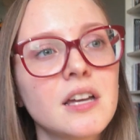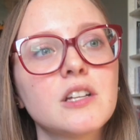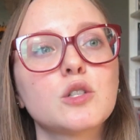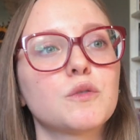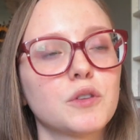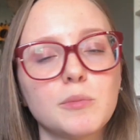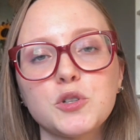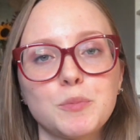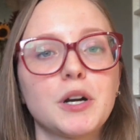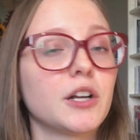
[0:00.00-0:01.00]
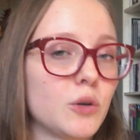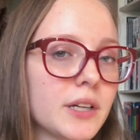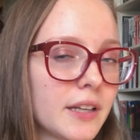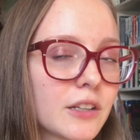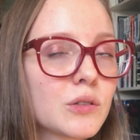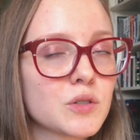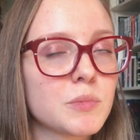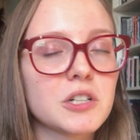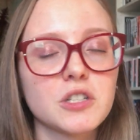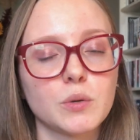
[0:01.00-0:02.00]
So for the most part, I know I like those
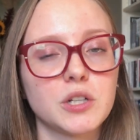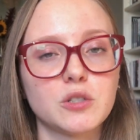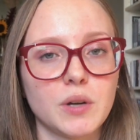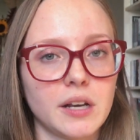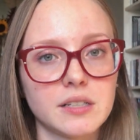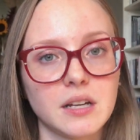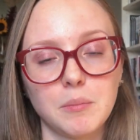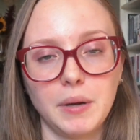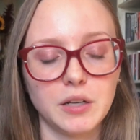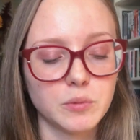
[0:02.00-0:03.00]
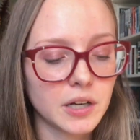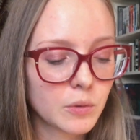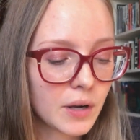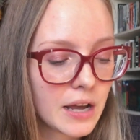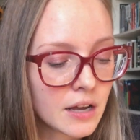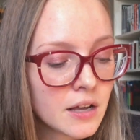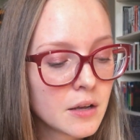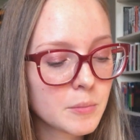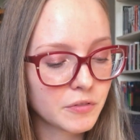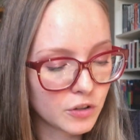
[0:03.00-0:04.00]
books, so I do annotate in pen right away.
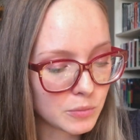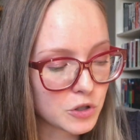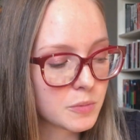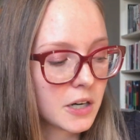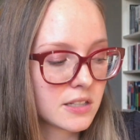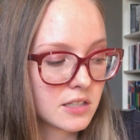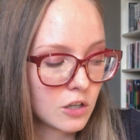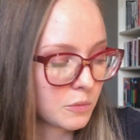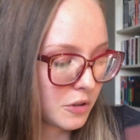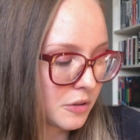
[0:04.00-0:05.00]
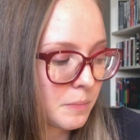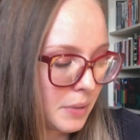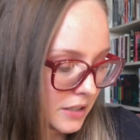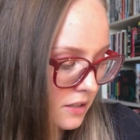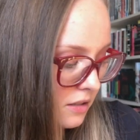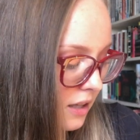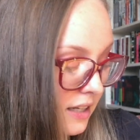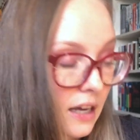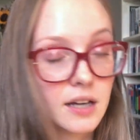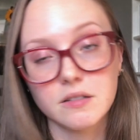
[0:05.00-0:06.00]
But for the most part, I start with pencil, I
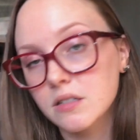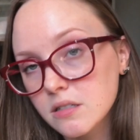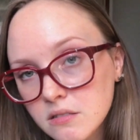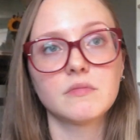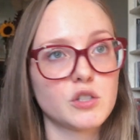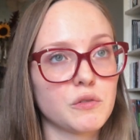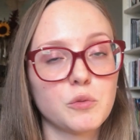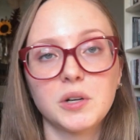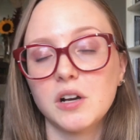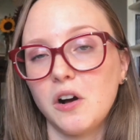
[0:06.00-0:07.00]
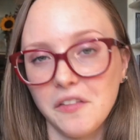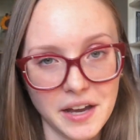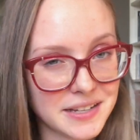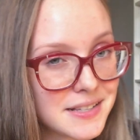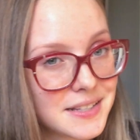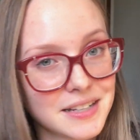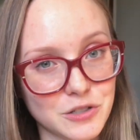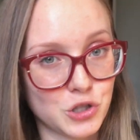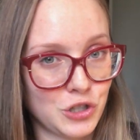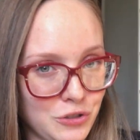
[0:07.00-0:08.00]
guess. So if you want to call that easing in,
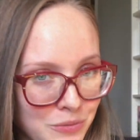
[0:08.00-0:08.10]
sure.